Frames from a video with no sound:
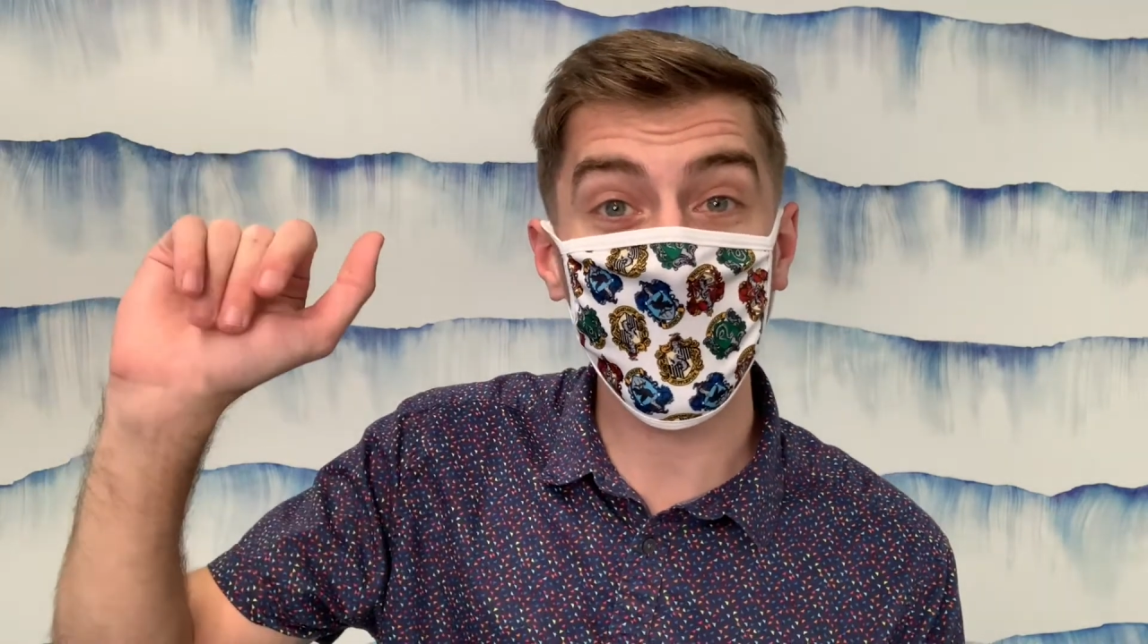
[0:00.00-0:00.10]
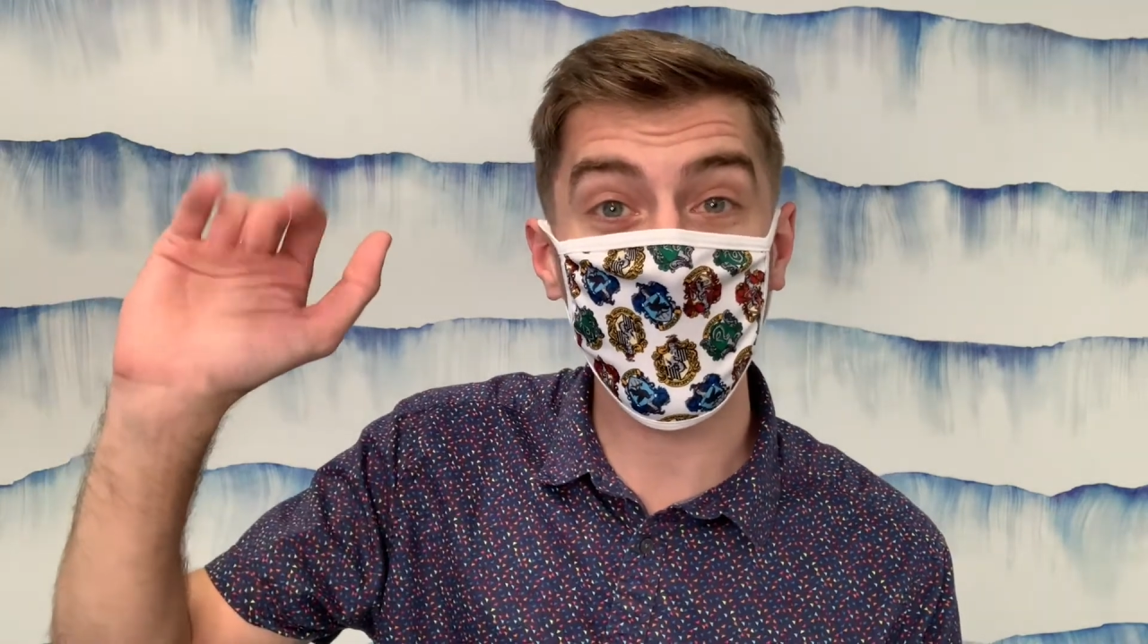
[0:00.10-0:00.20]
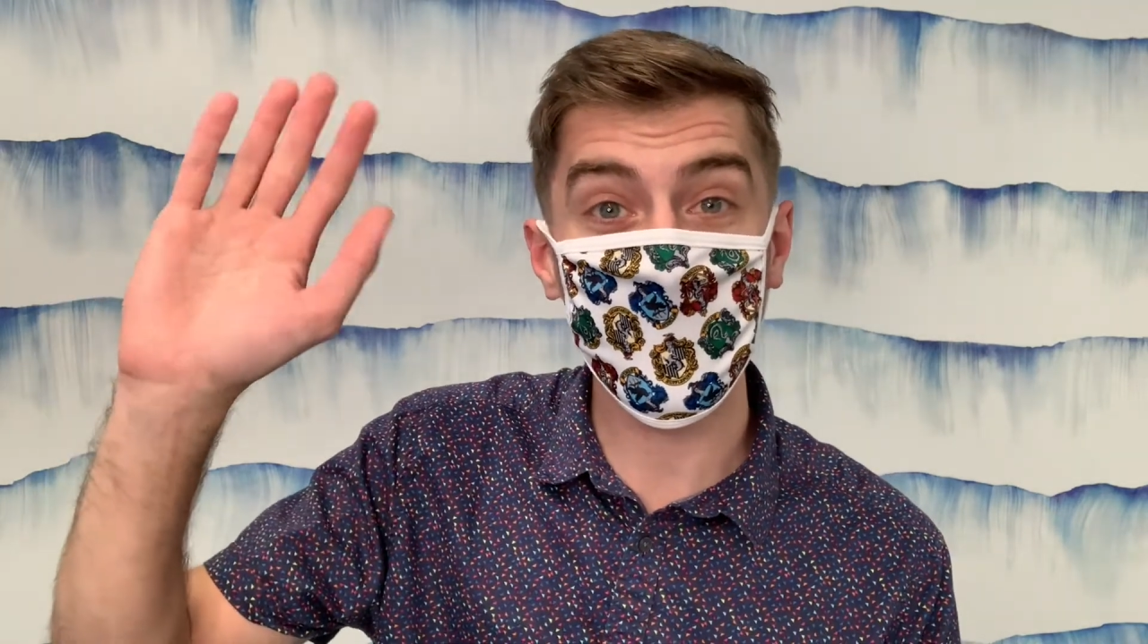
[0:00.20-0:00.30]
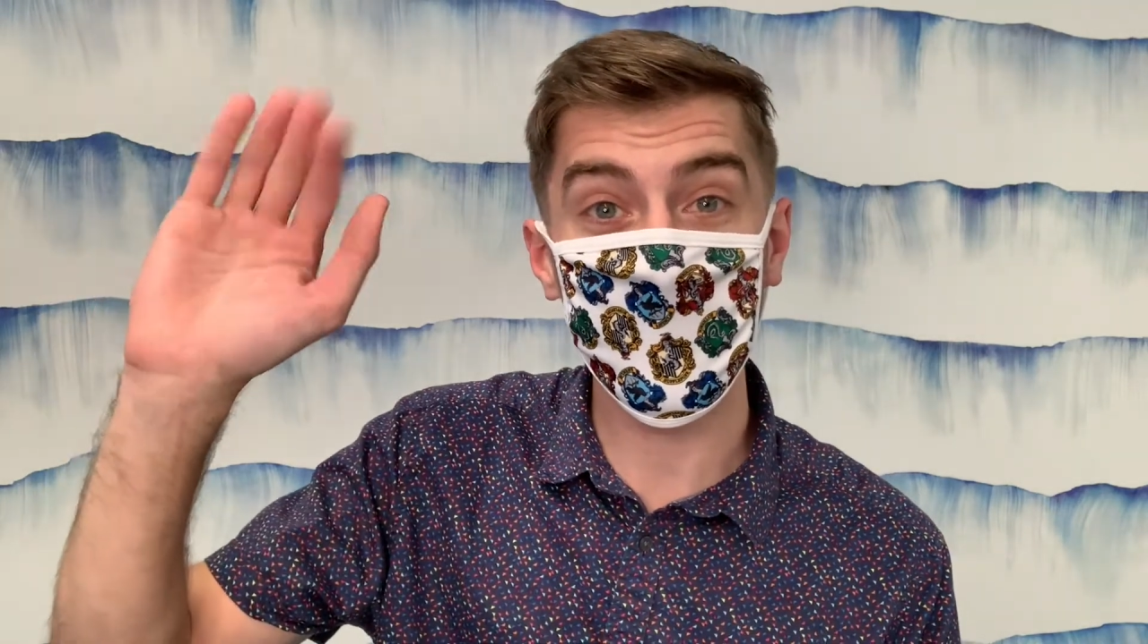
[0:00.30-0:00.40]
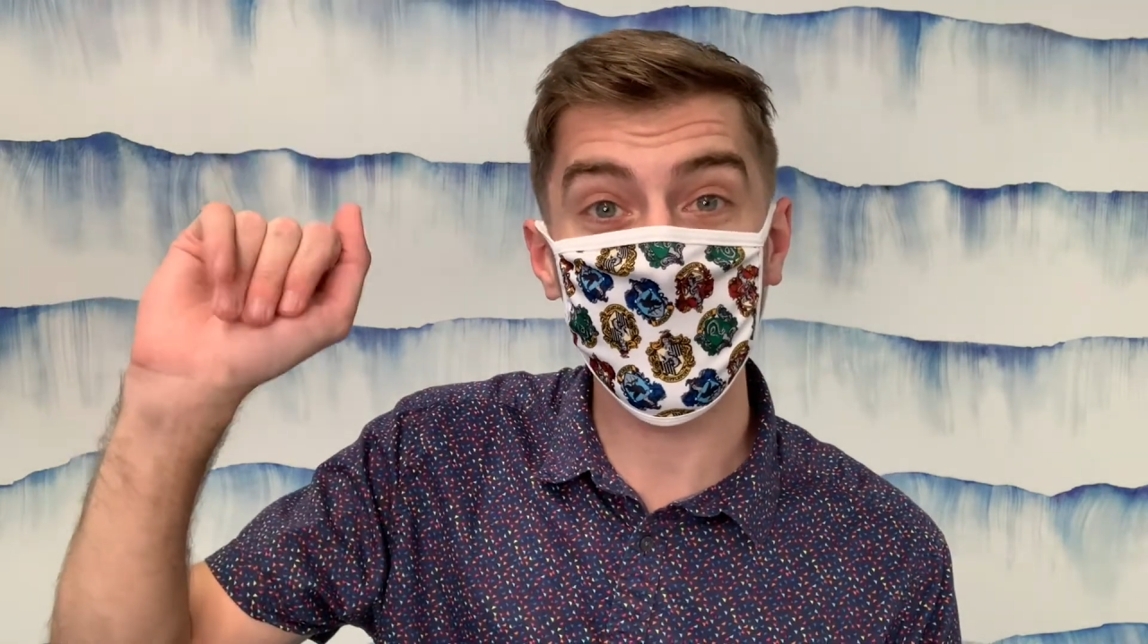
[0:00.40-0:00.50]

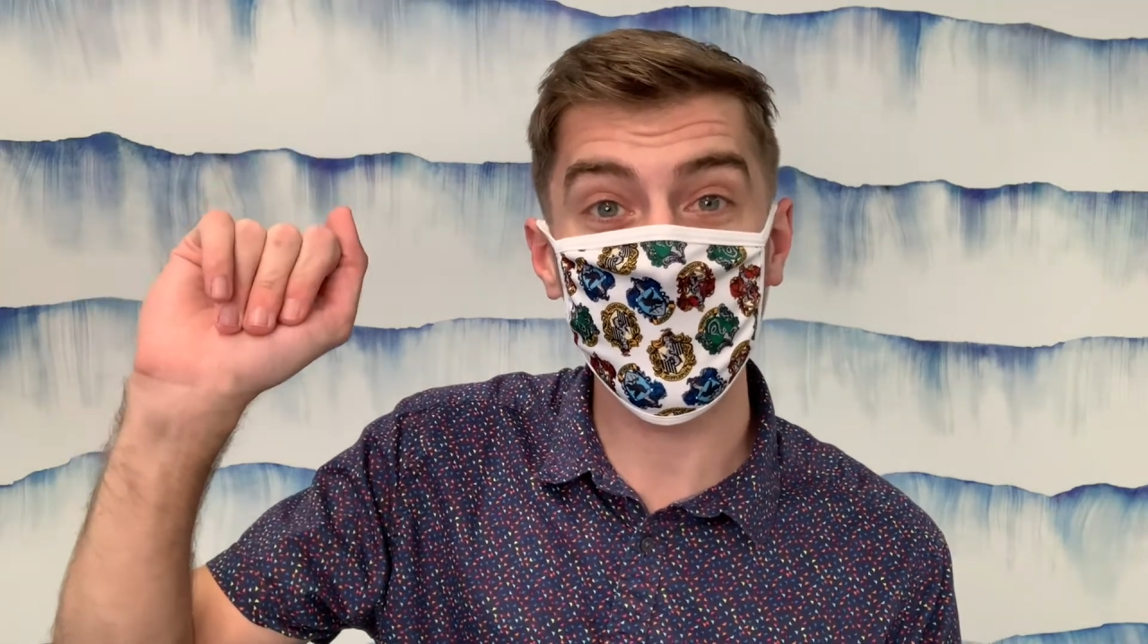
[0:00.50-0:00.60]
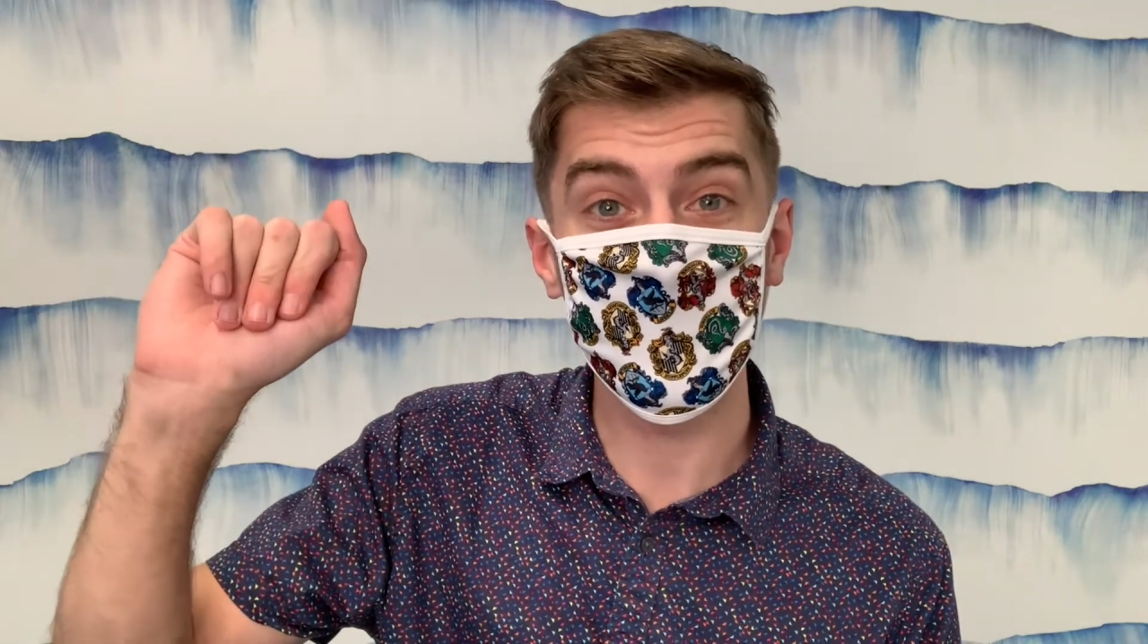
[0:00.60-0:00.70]
like this?